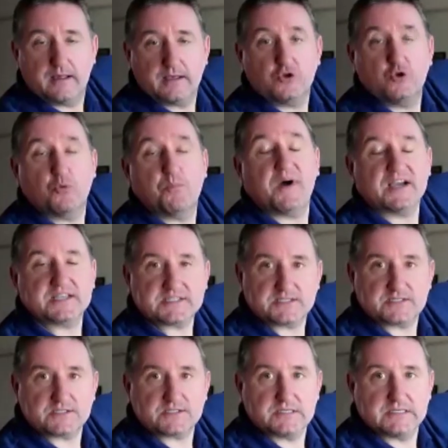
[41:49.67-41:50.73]
You
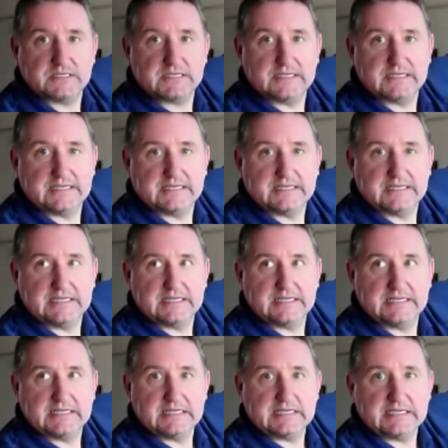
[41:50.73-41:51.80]
must.
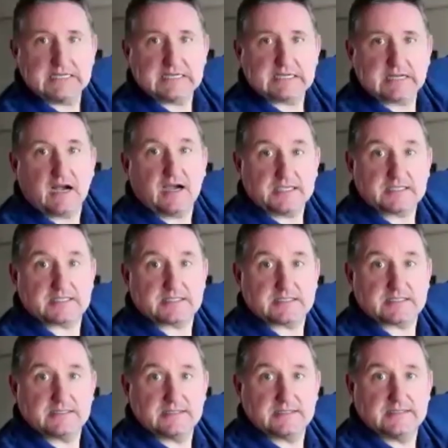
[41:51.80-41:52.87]

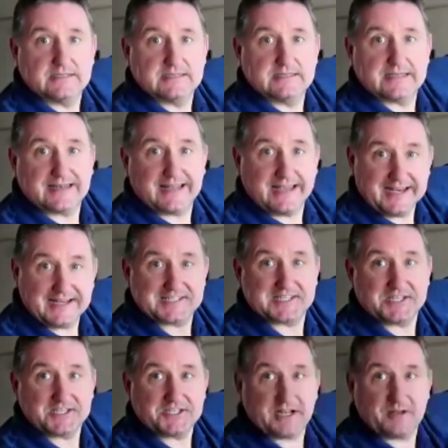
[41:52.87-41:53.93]
Guys, ladies
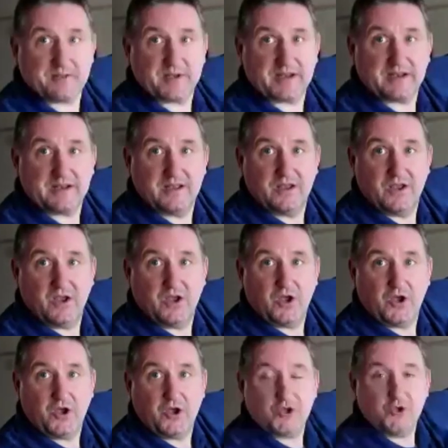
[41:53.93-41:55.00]
and gentlemen,
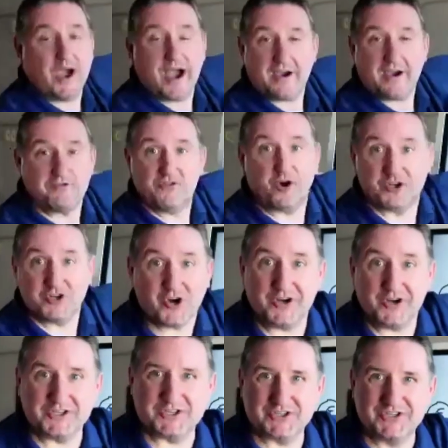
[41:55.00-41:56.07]
you have no
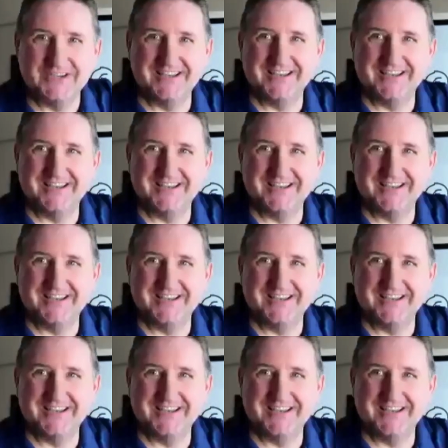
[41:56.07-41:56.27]
choice.